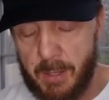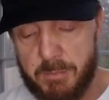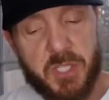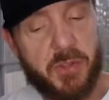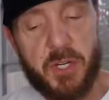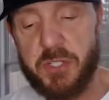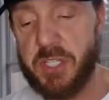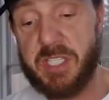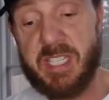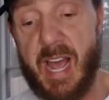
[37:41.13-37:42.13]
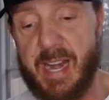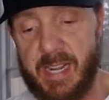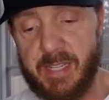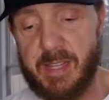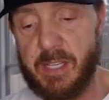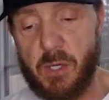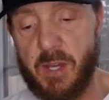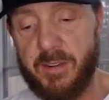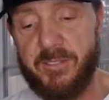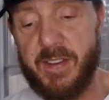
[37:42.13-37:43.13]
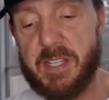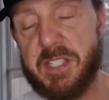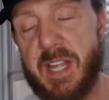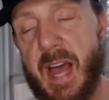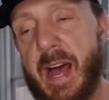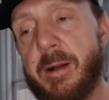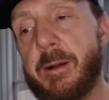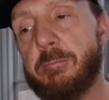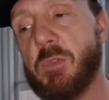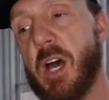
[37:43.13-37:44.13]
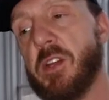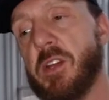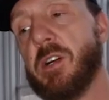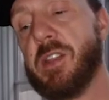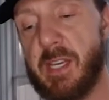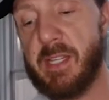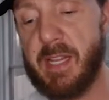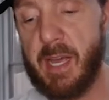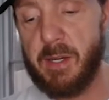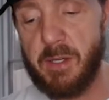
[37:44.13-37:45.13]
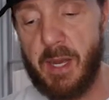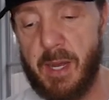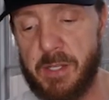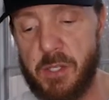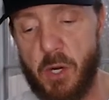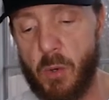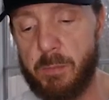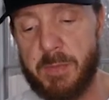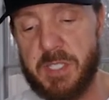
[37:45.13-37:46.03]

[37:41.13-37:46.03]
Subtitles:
So there's a setting that you can fix that. The other thing that you don't